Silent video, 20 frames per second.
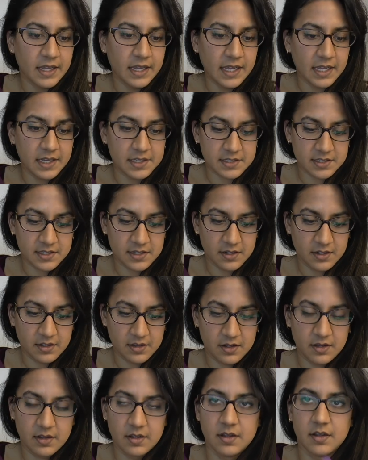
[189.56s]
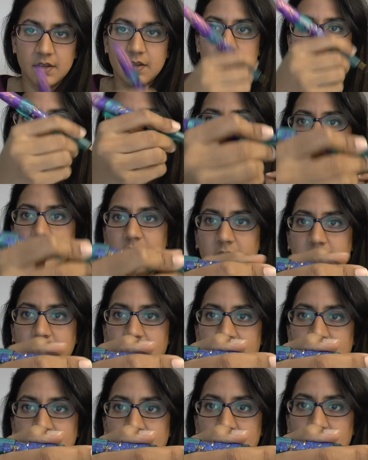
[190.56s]
It
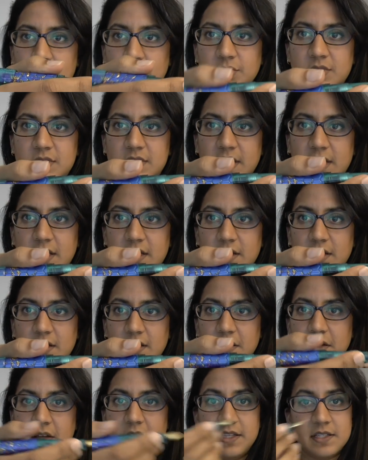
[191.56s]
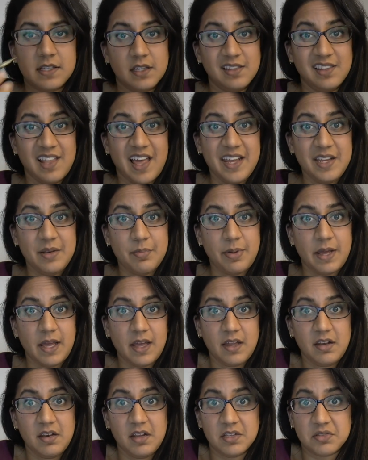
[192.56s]
can be posted. It's a light
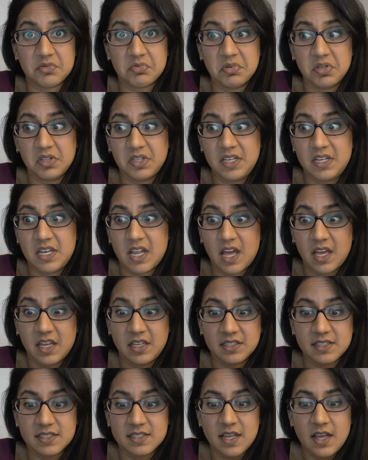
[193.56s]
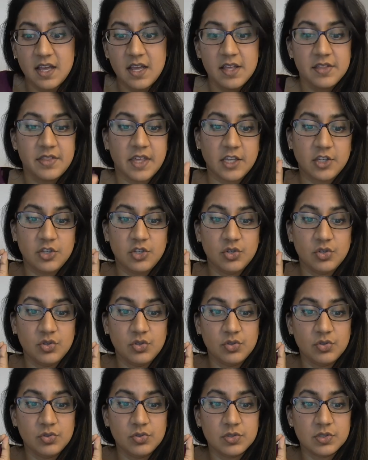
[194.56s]
pen. It's really nice. They
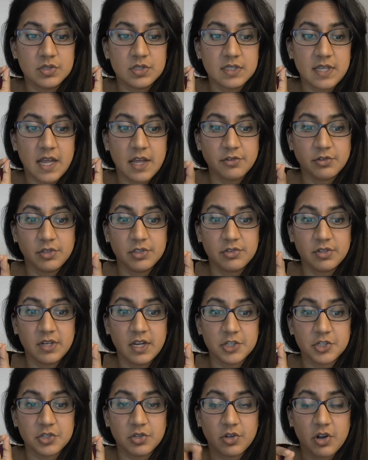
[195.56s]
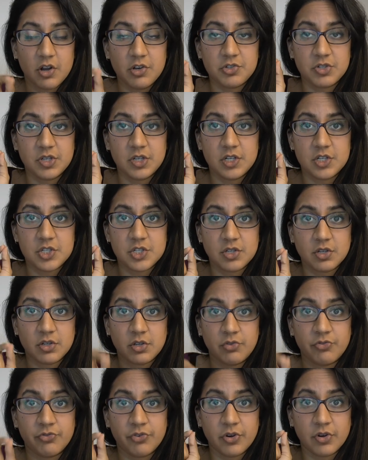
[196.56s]
use standard international cartridge
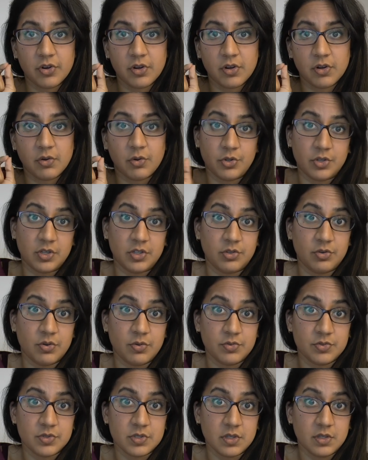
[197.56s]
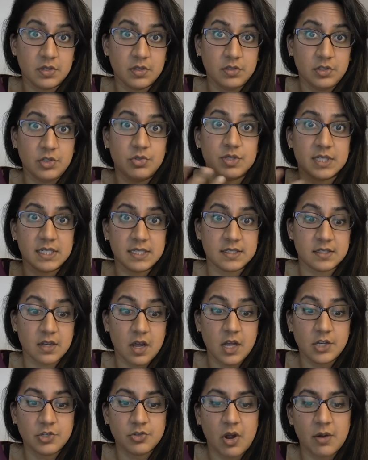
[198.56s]
converter, or you can use it as an
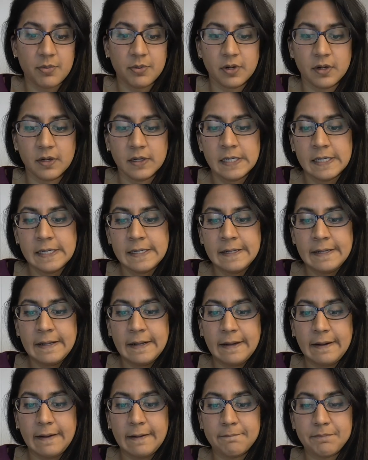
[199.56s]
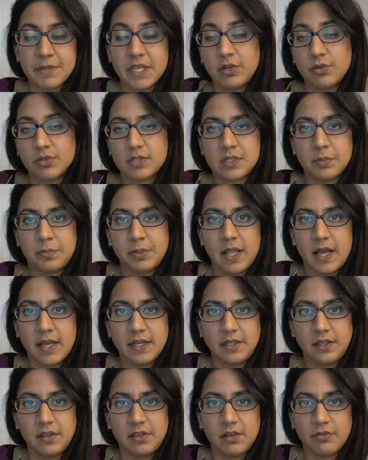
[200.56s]
eyedropper. They don't
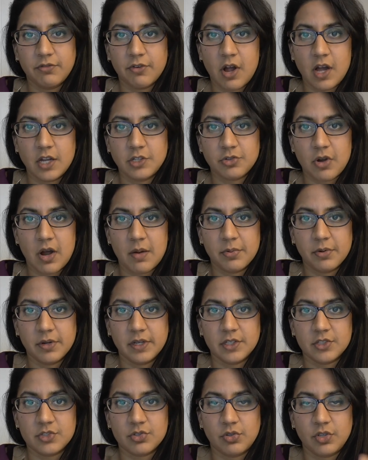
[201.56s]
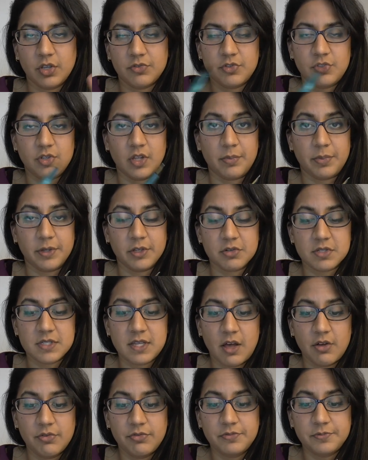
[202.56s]
supply anything for eyedroppering, so you have to do that by
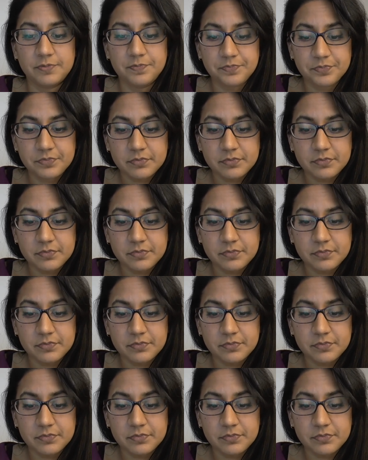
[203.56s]
yourself.